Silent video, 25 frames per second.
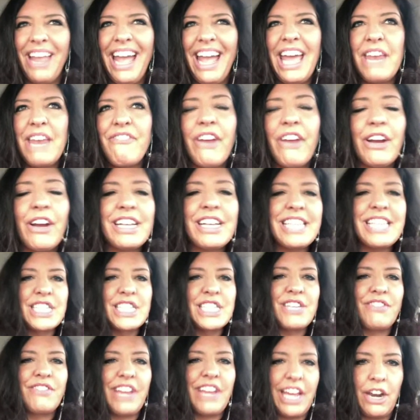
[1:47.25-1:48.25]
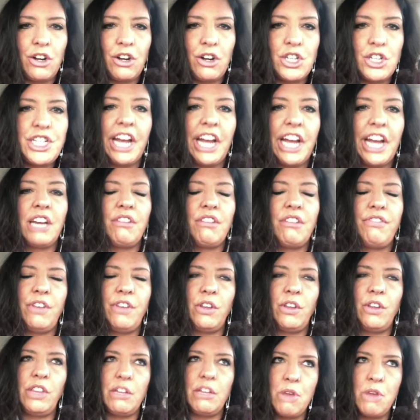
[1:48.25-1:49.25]
And very sensitive to energy. I could
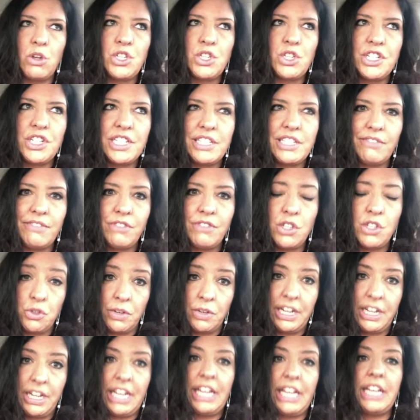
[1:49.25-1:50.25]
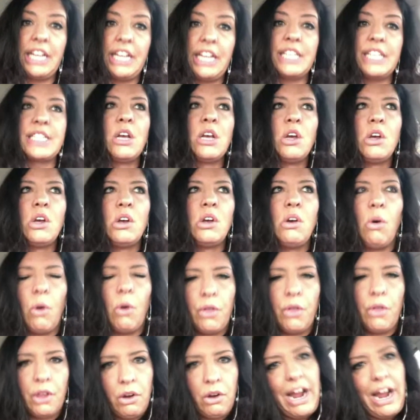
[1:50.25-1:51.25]
feel the emotions of the trees
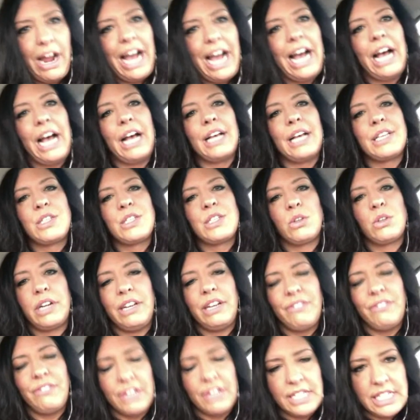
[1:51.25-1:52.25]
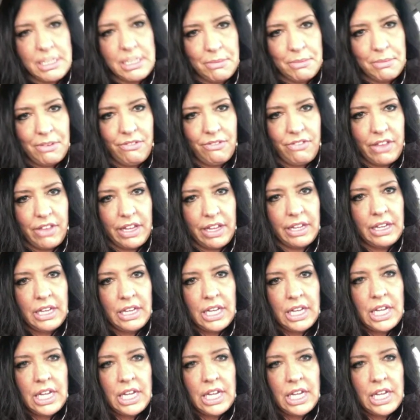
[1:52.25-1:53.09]
or the grass or even some of the